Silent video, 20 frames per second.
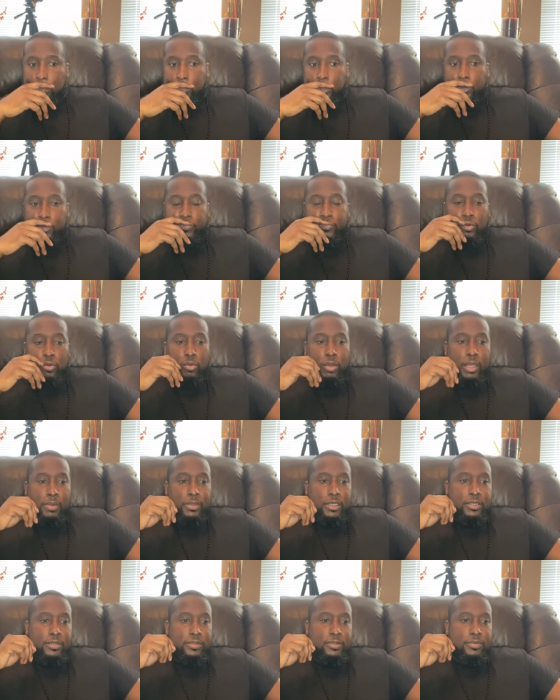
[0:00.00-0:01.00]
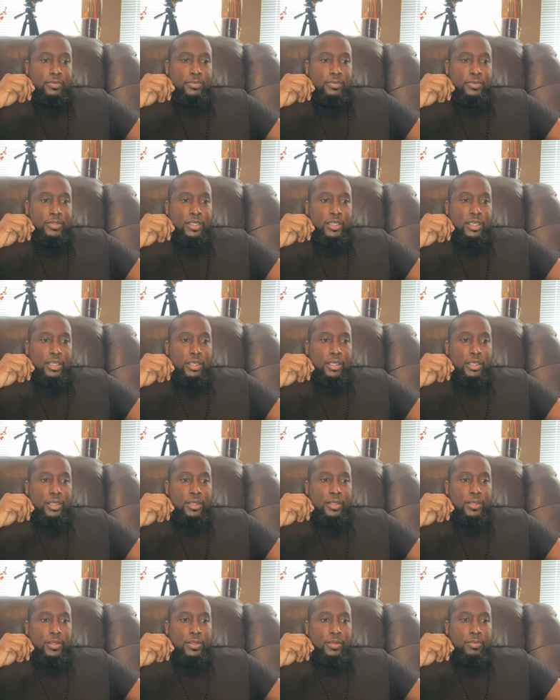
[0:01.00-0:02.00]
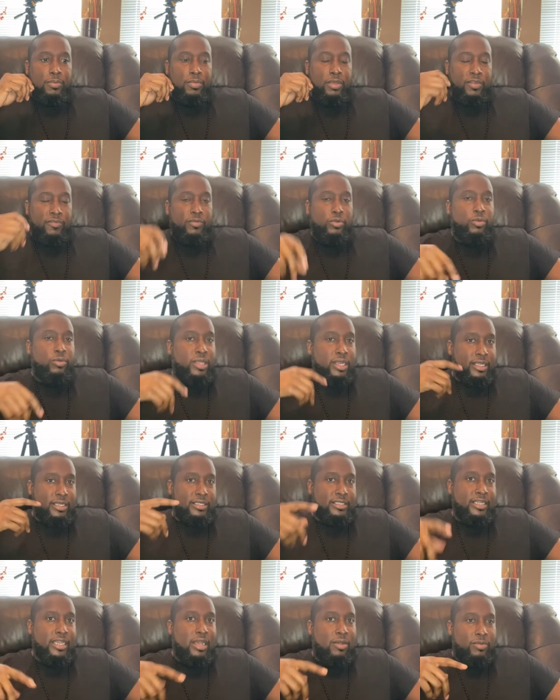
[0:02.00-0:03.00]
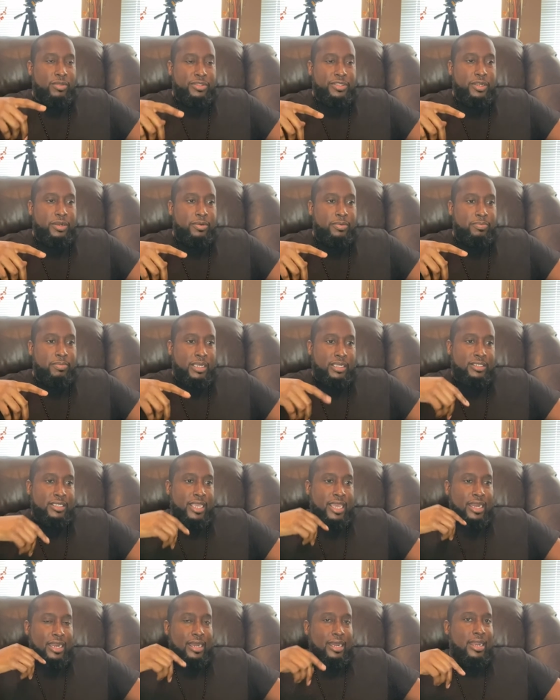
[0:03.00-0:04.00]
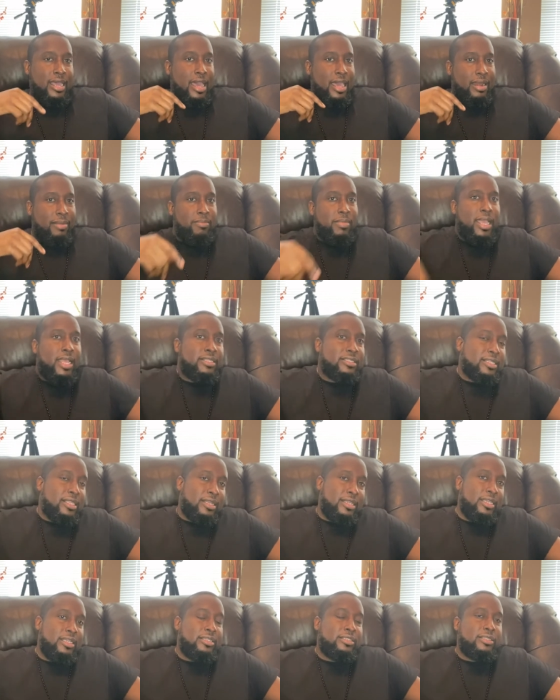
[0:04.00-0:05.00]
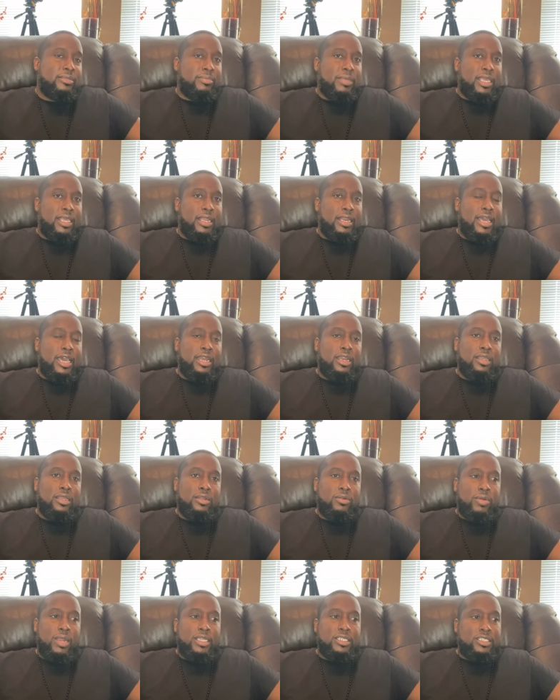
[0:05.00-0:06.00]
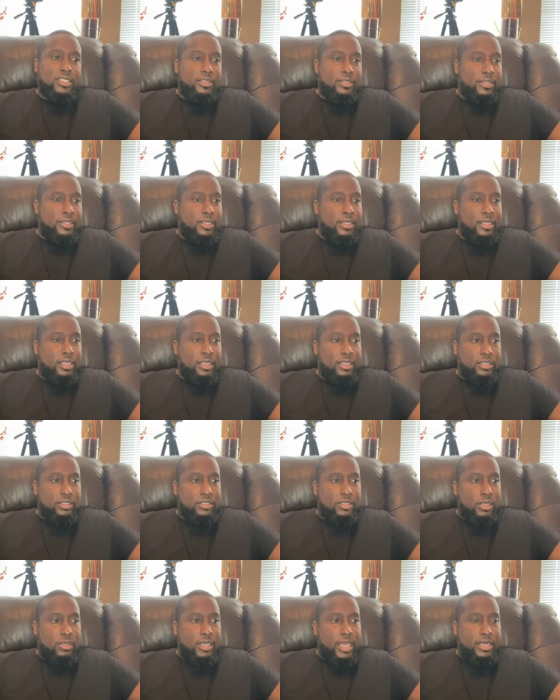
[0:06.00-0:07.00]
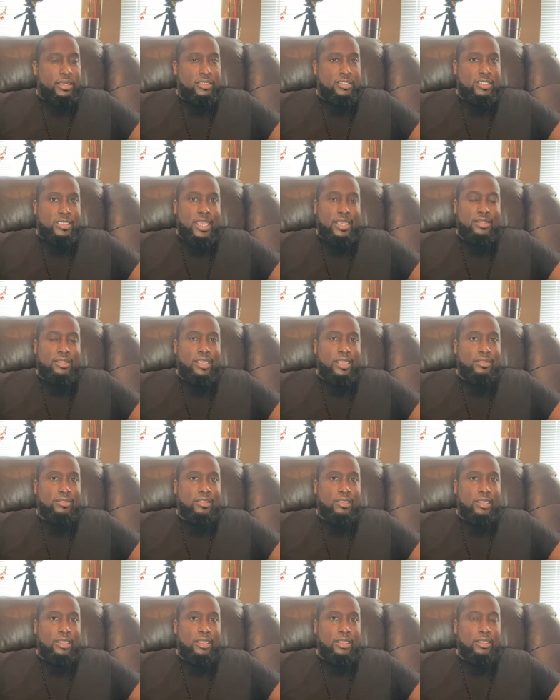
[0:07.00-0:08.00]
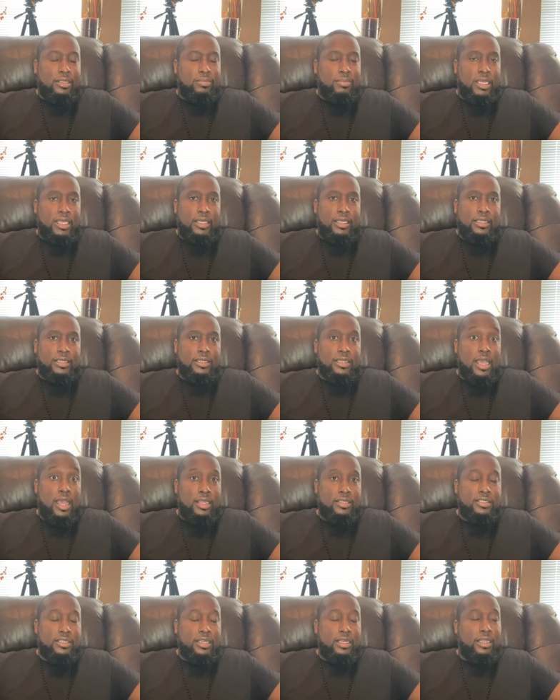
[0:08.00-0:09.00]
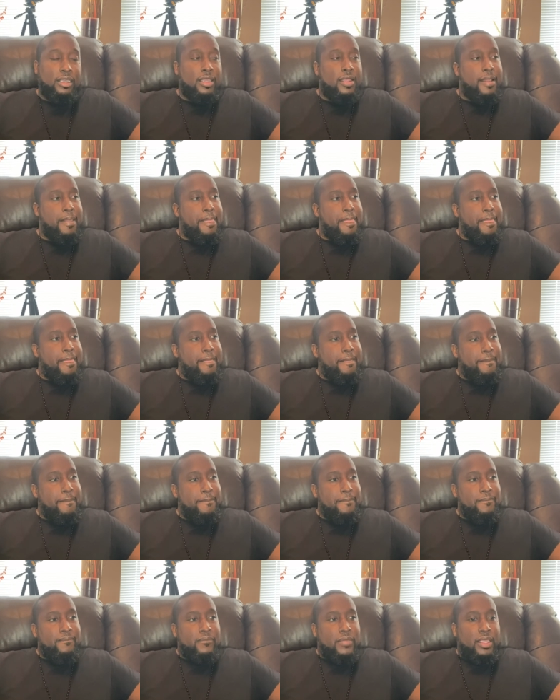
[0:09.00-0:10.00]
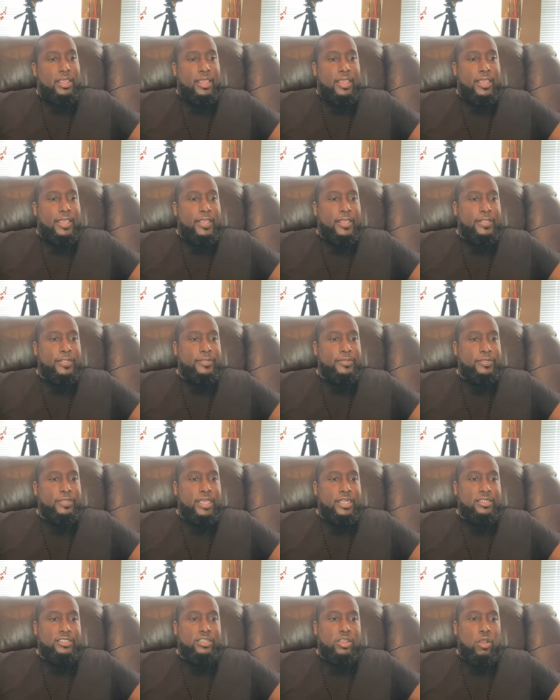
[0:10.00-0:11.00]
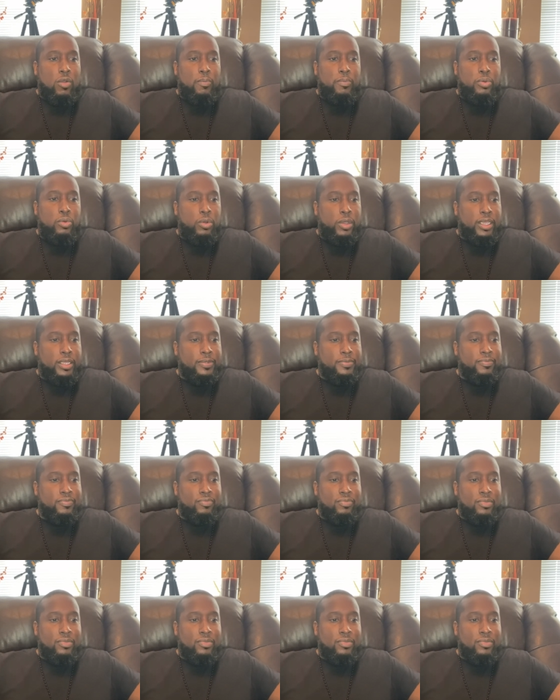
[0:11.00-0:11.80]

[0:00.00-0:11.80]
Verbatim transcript: beautiful woman. But if you really dealt with her, man, she had a lot of masculinity, man, a lot of aggression. And so you had to check that thing, man, constantly. And you had to stay on point.